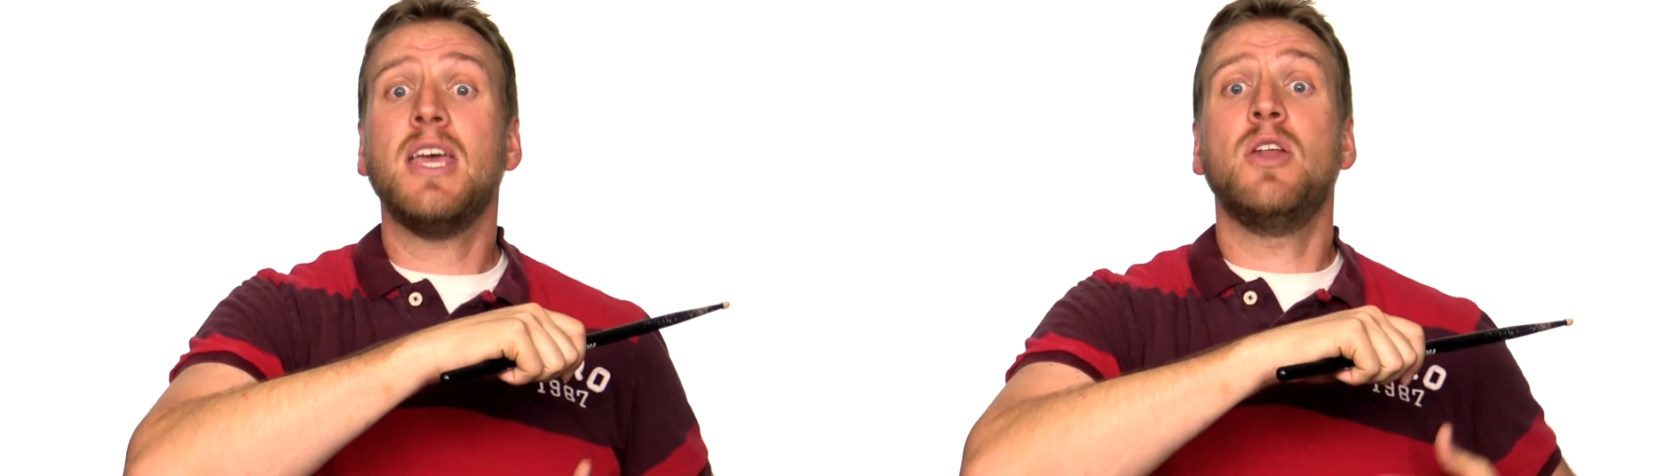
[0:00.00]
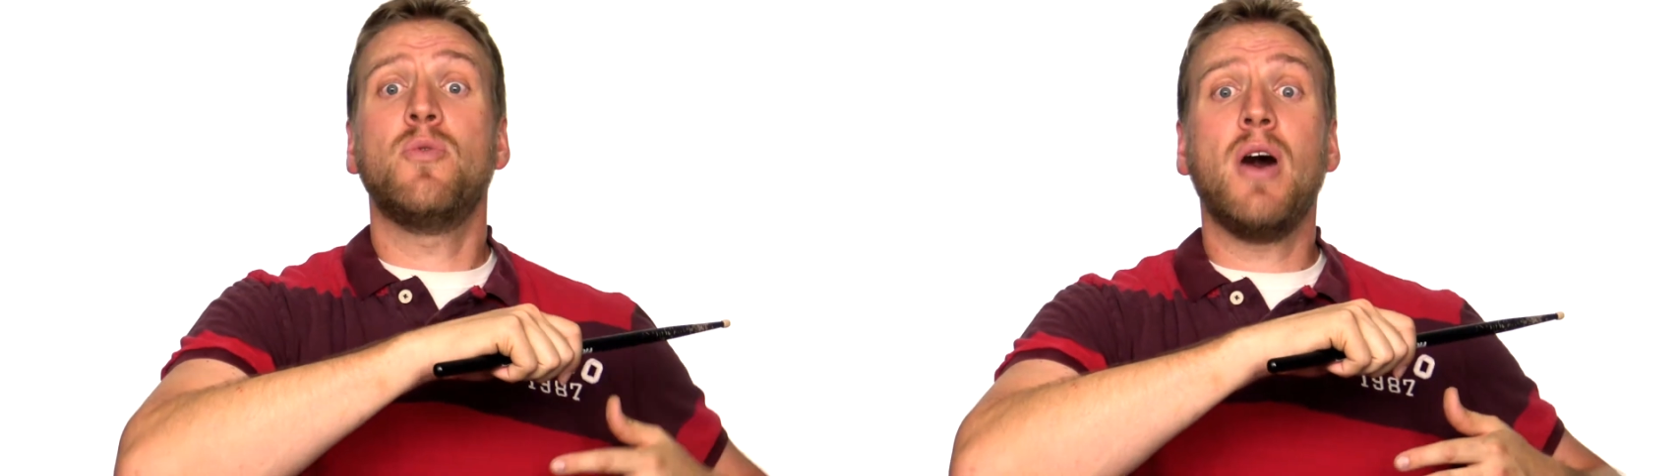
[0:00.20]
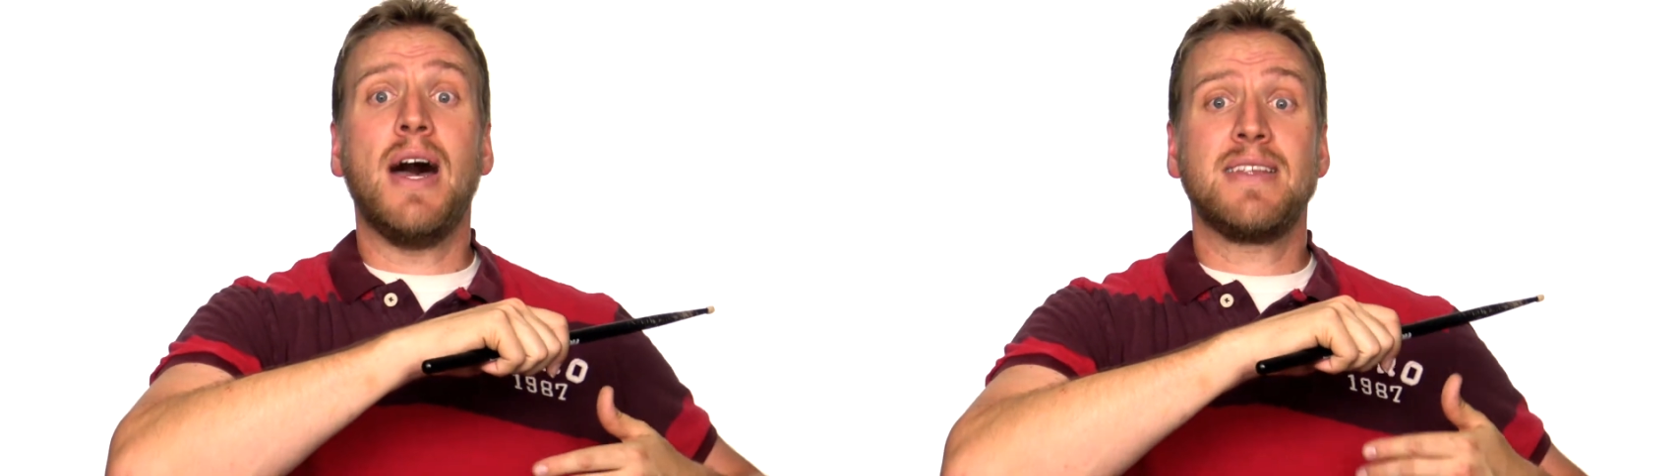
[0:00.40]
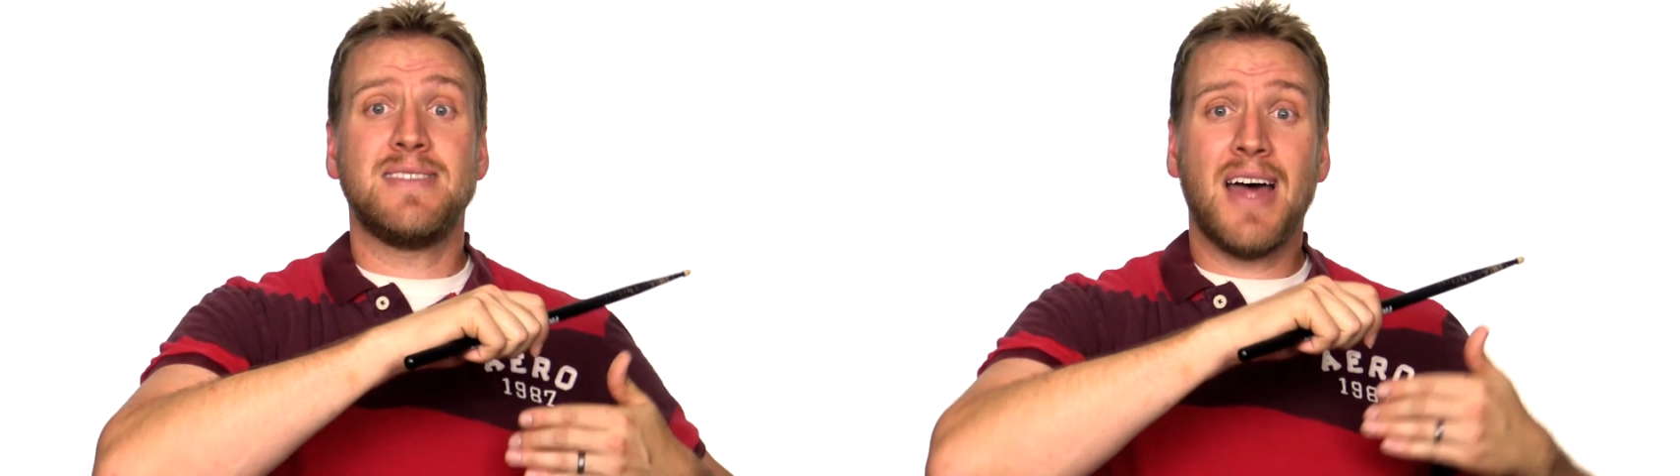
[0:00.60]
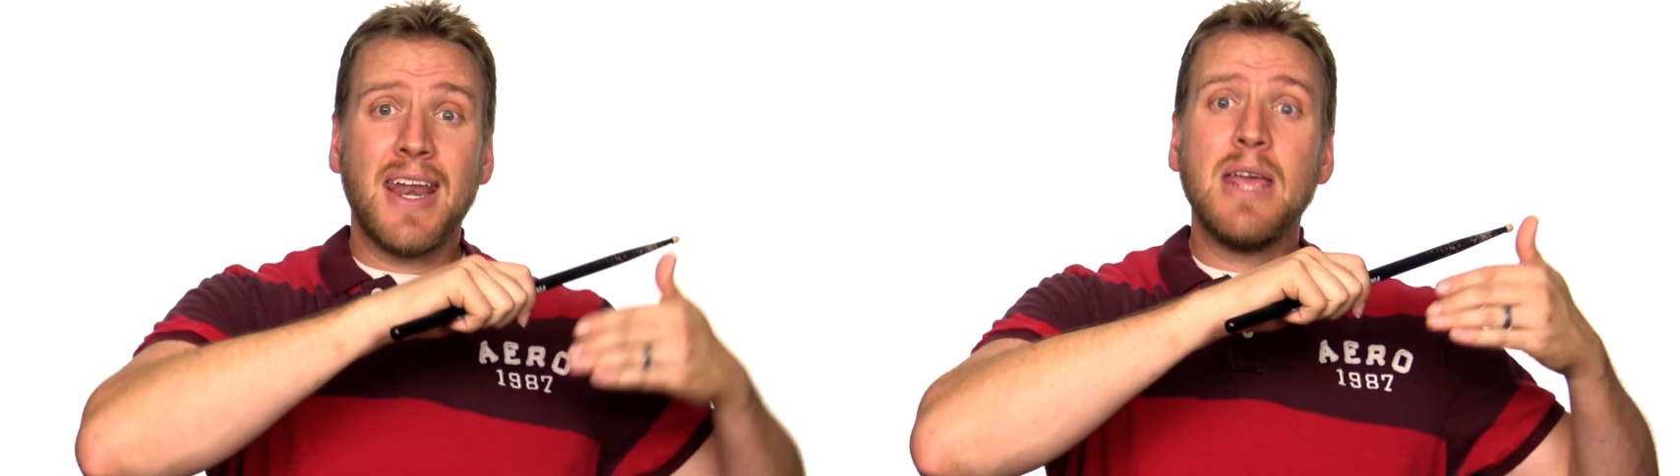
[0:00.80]
in
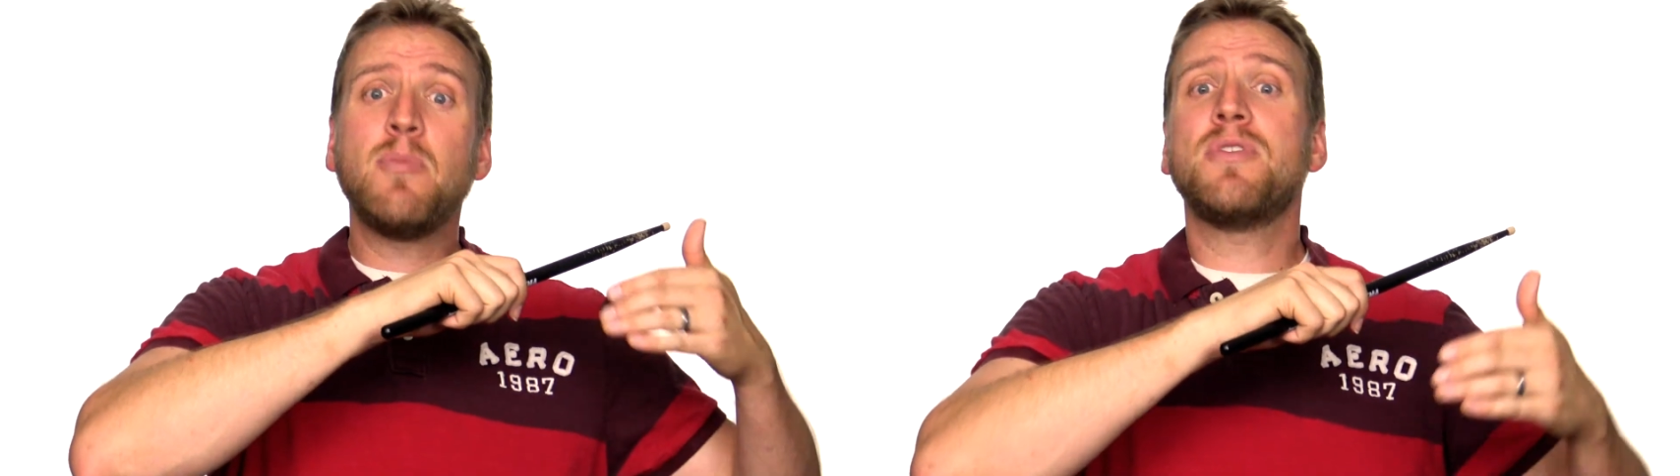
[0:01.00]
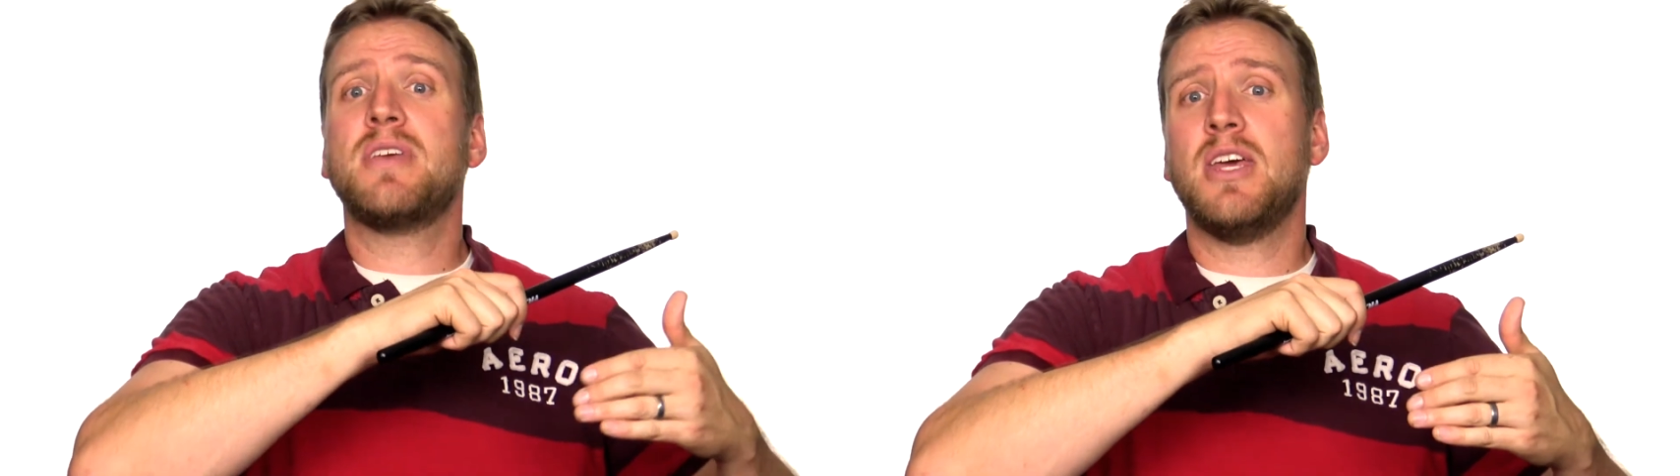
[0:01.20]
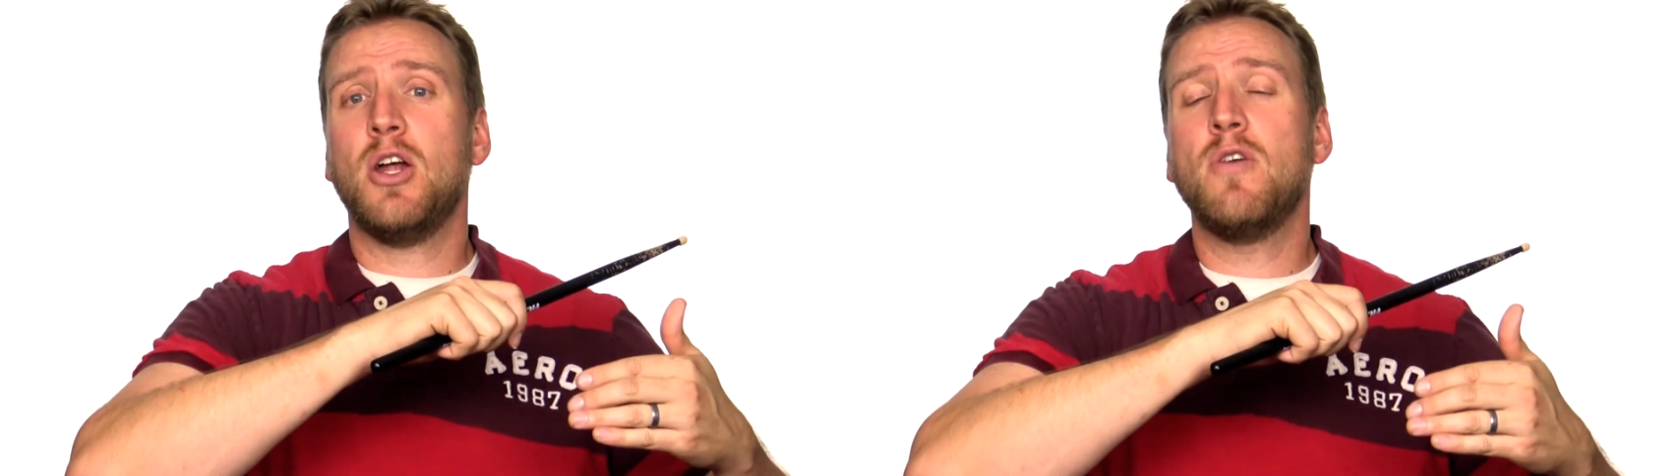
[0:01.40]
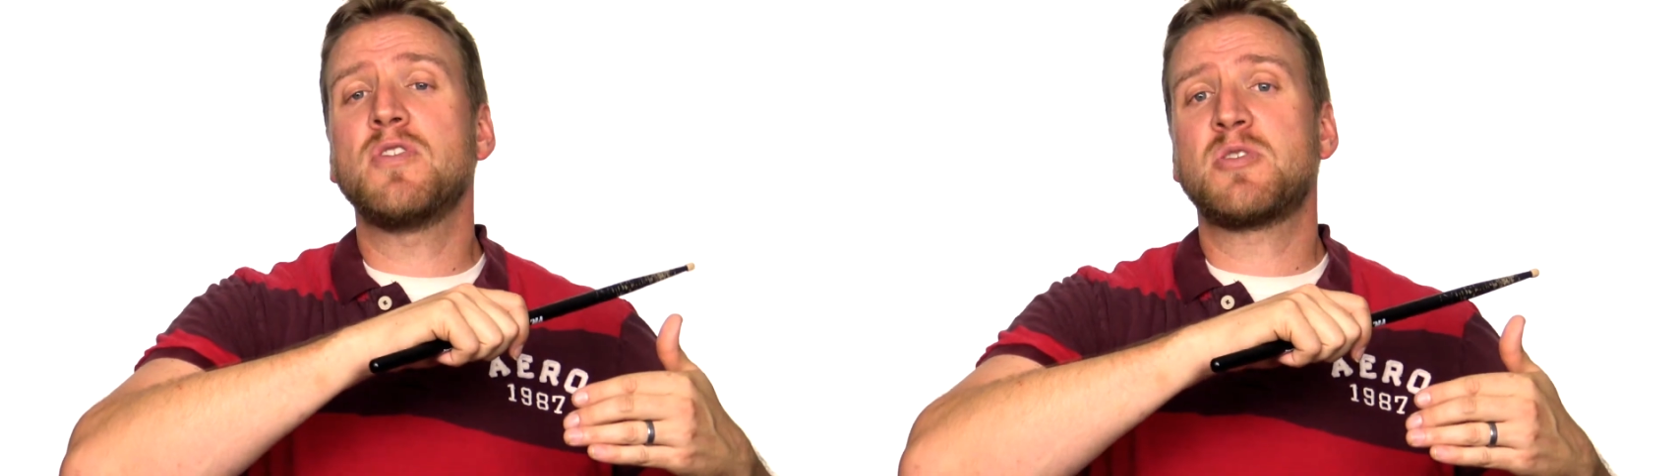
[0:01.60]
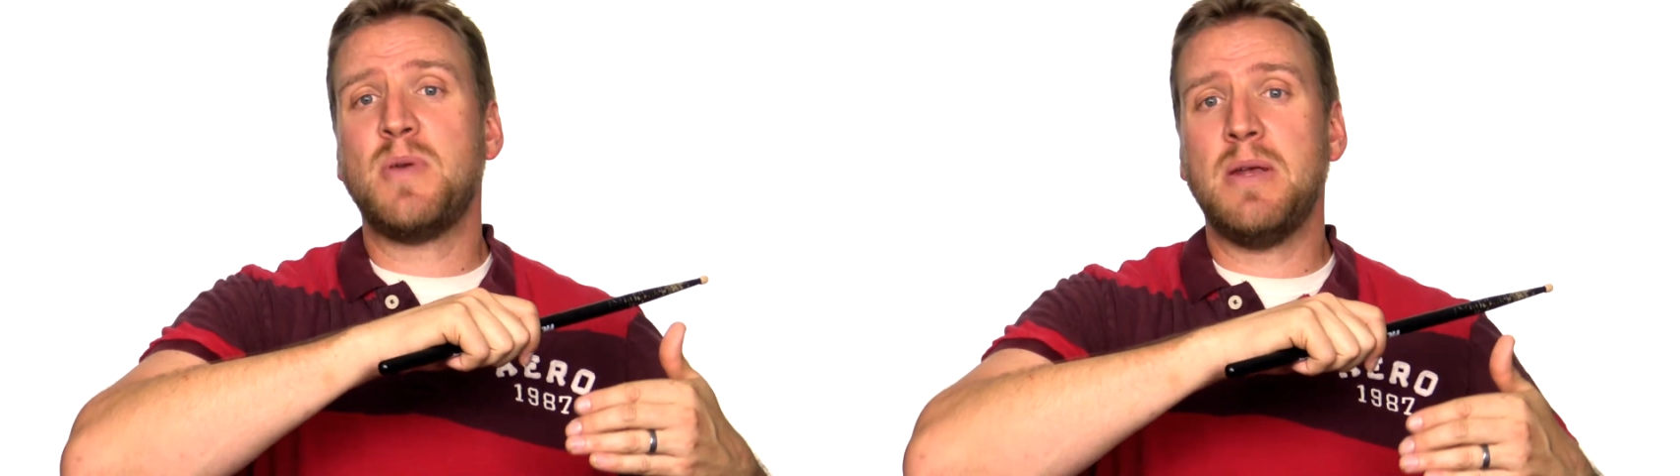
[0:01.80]
ruts, not able to get
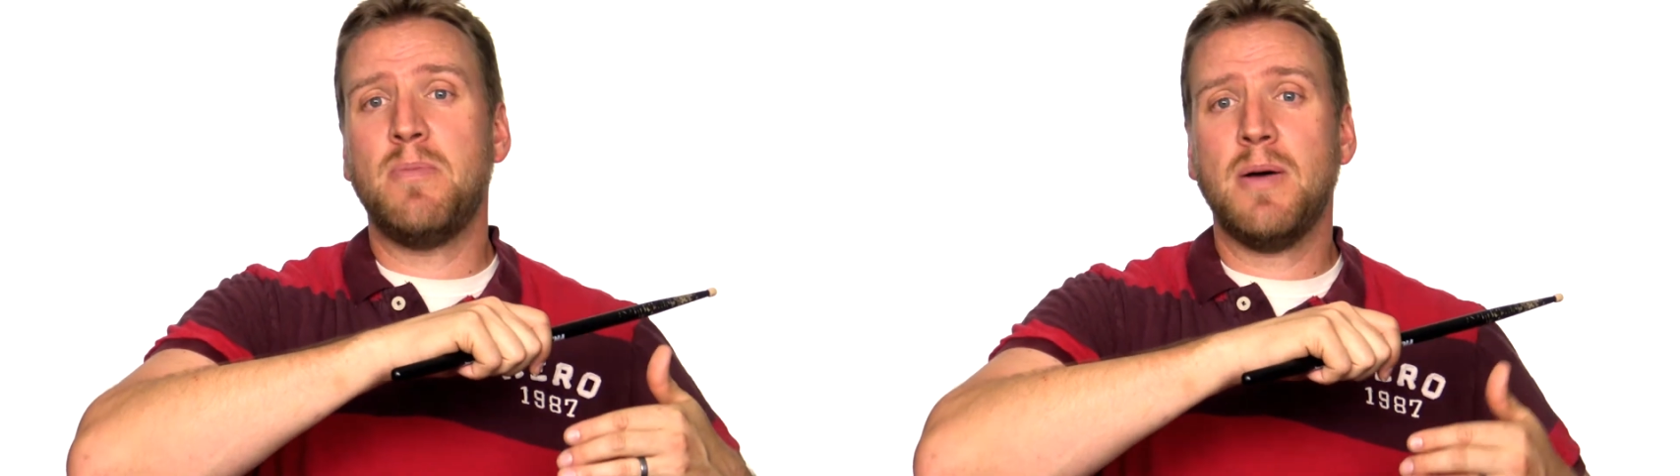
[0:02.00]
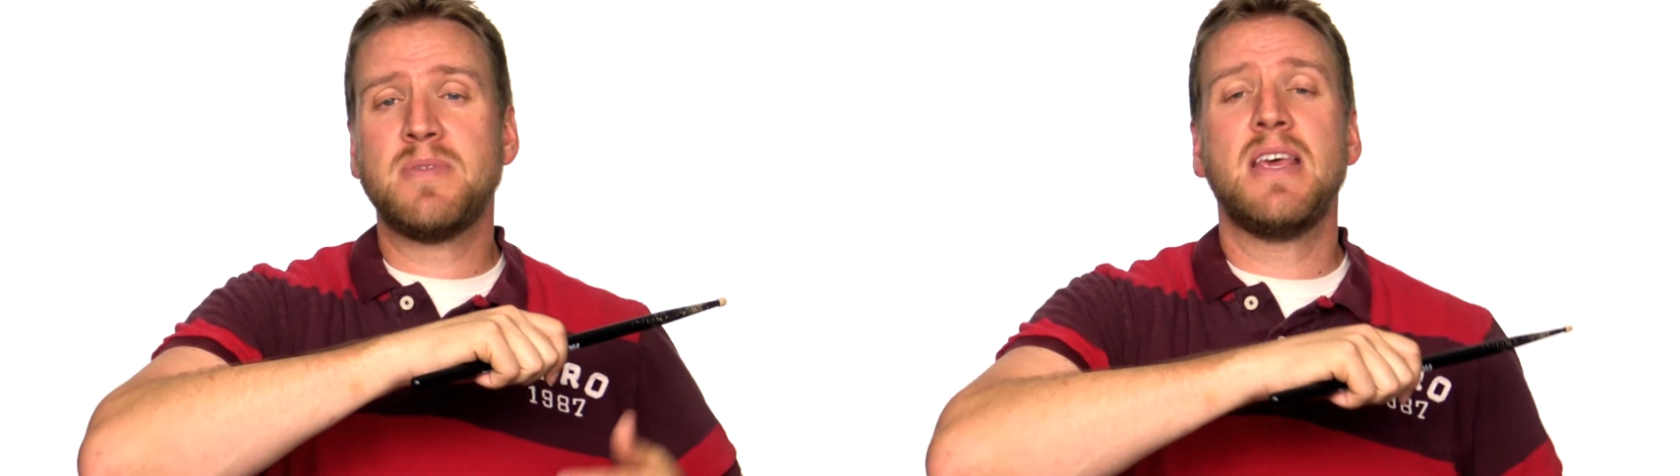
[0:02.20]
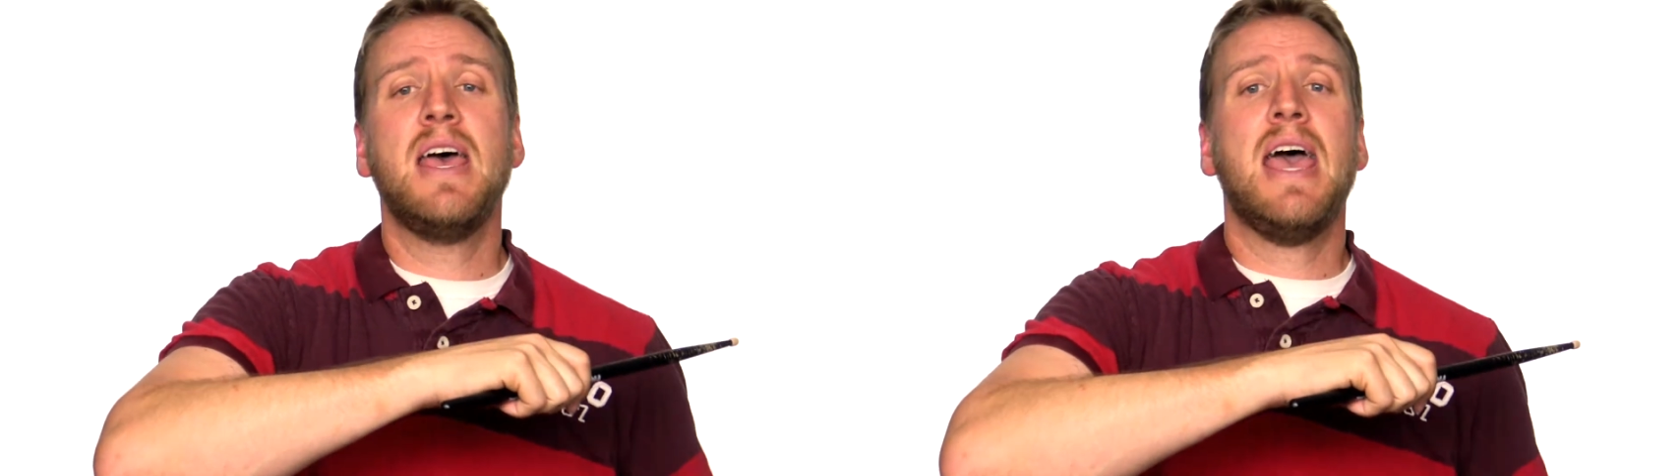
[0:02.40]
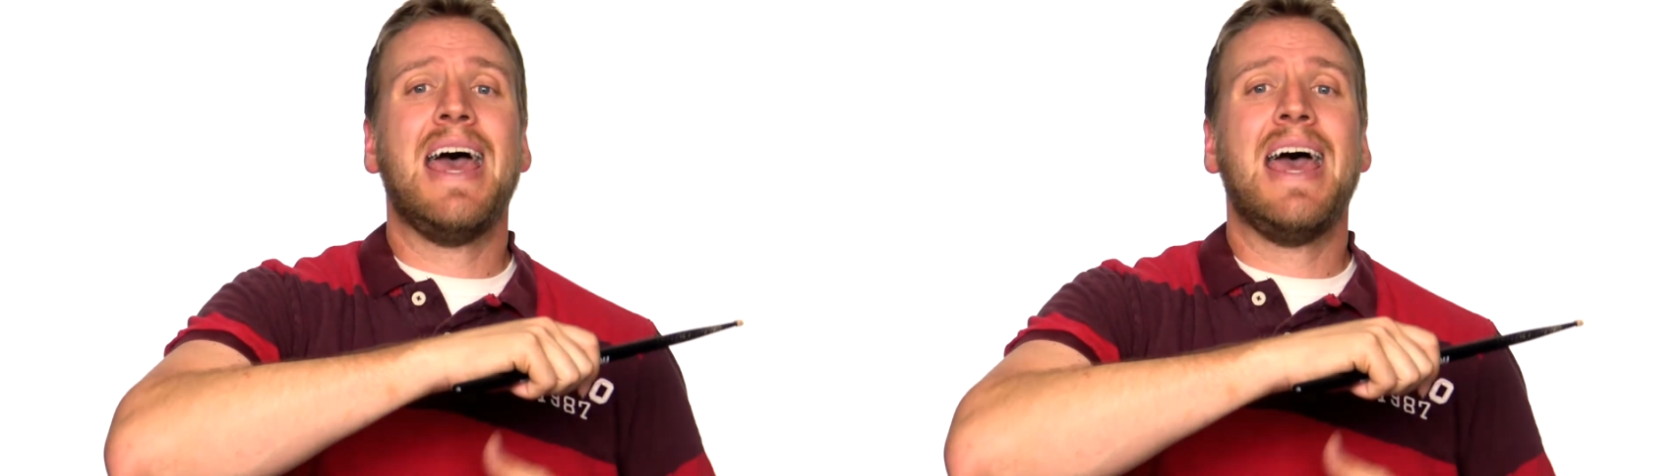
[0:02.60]
over speed bumps,